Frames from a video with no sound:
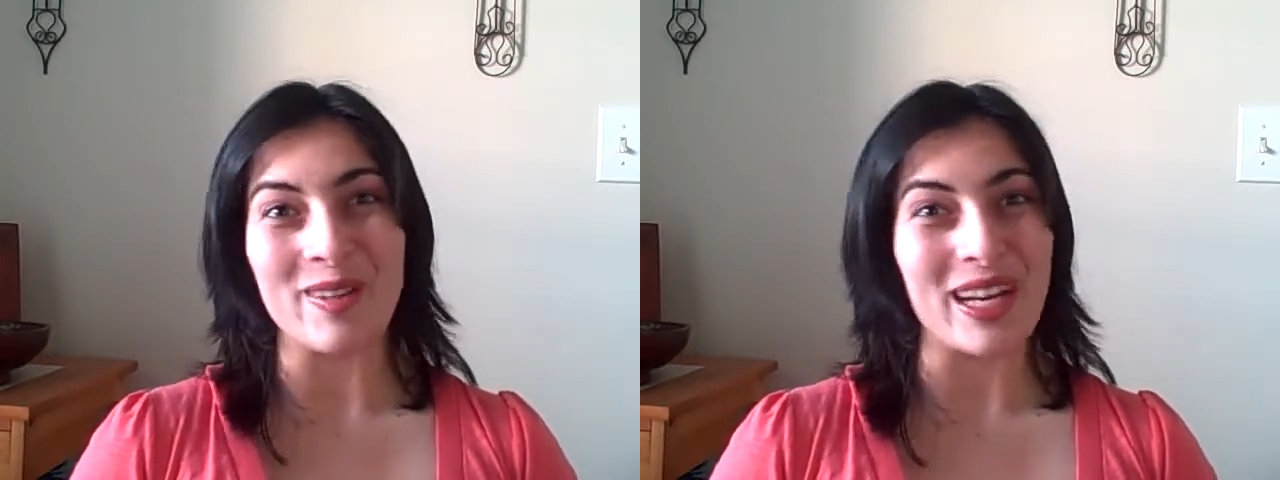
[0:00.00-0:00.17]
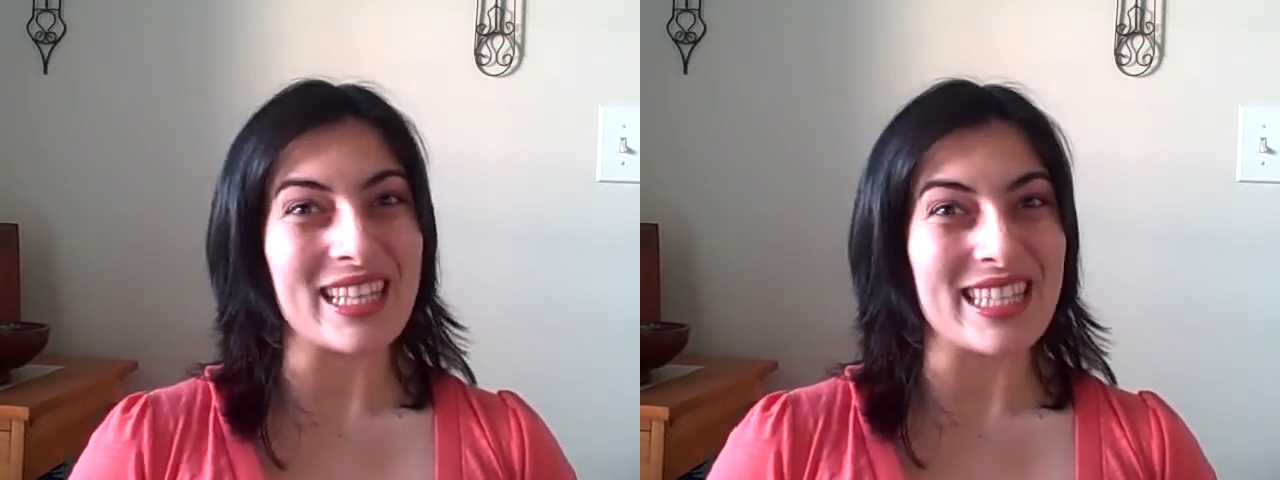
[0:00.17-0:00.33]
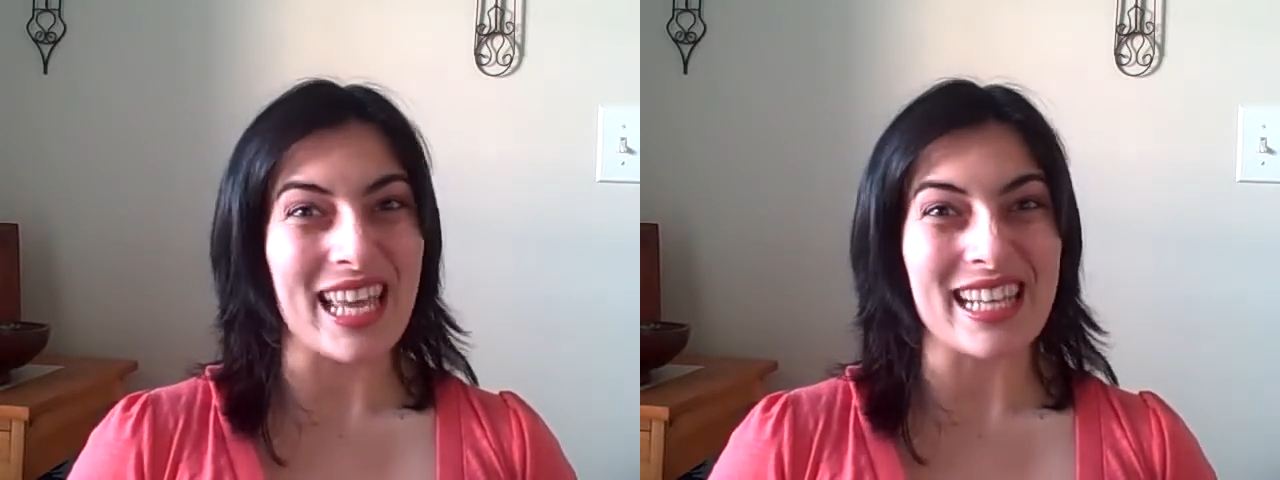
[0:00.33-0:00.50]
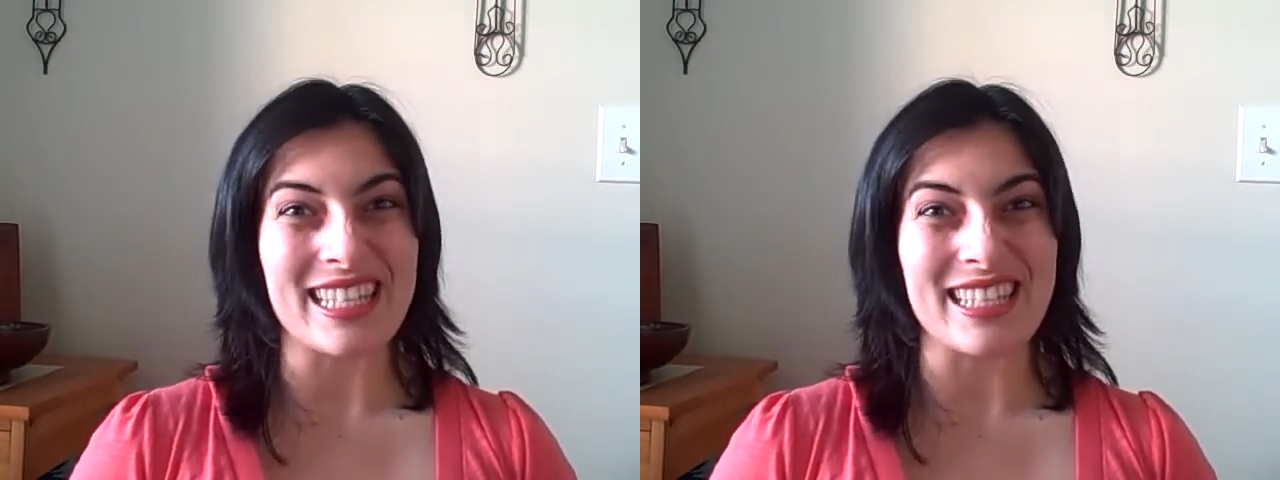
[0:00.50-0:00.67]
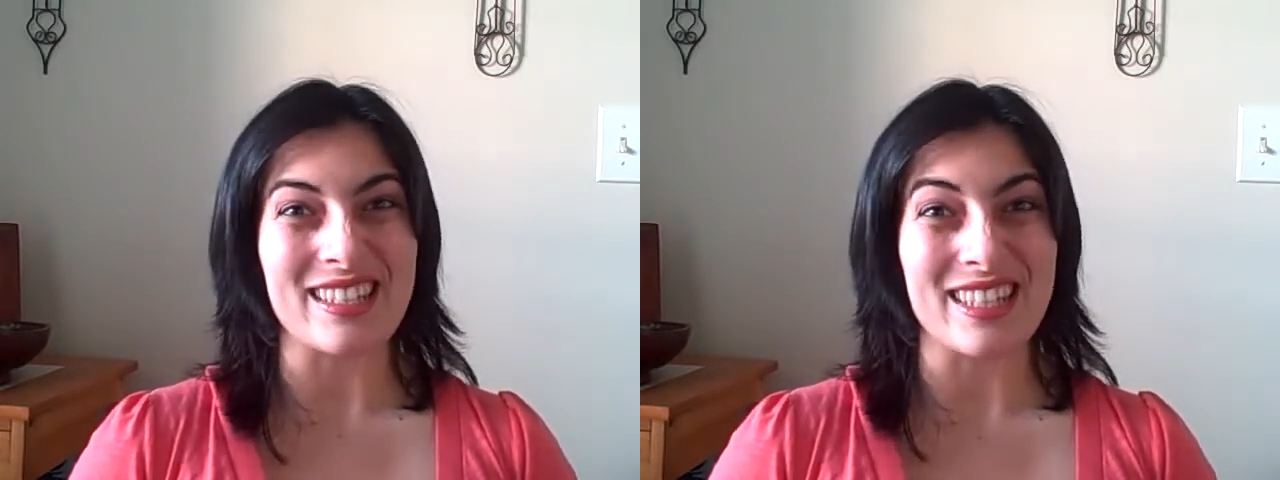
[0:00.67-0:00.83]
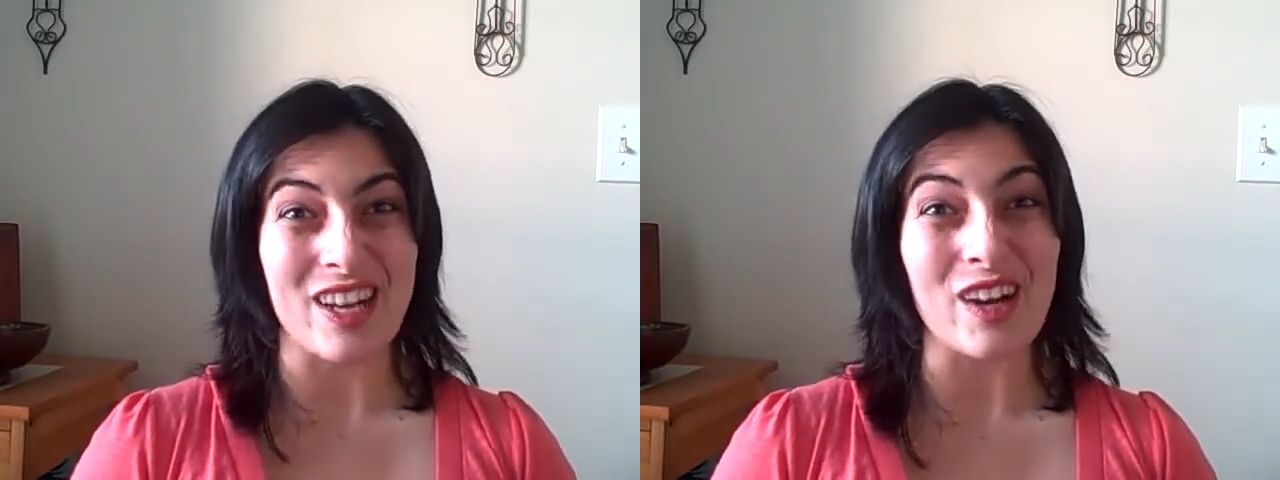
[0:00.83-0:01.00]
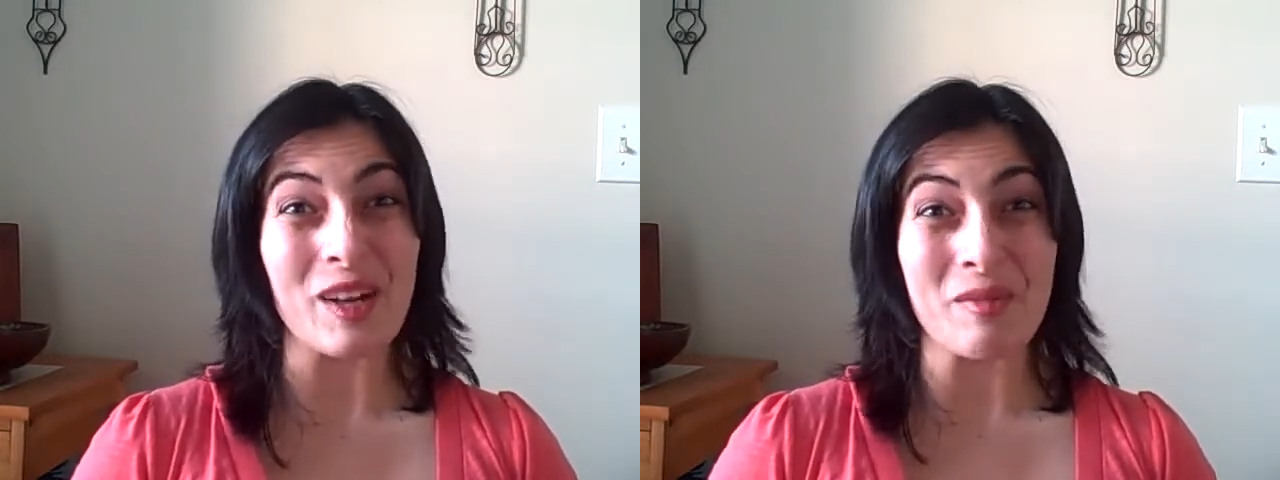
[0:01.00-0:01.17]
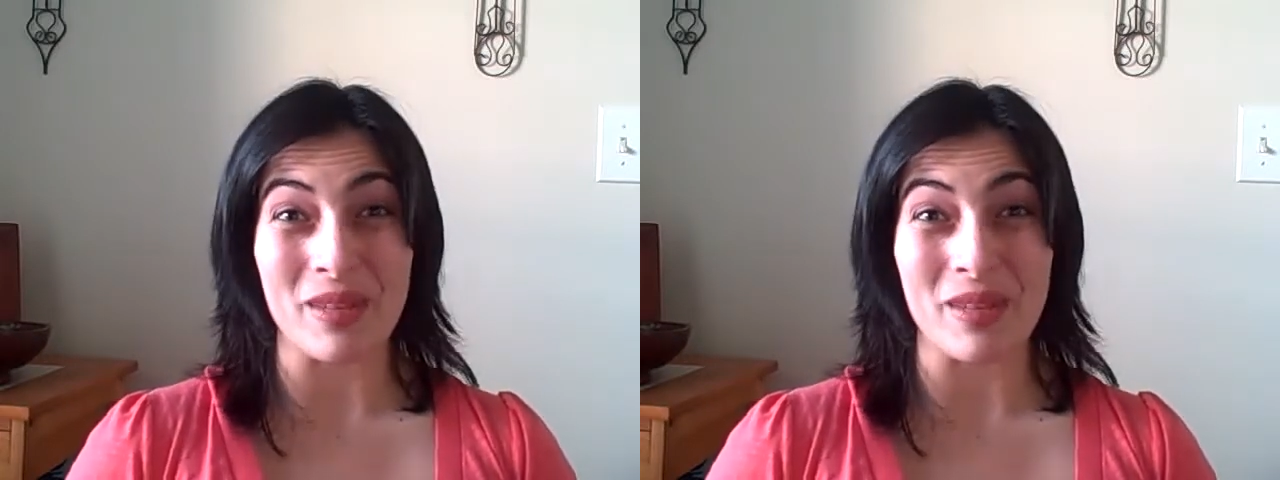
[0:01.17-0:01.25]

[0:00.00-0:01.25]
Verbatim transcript: what it's like to start a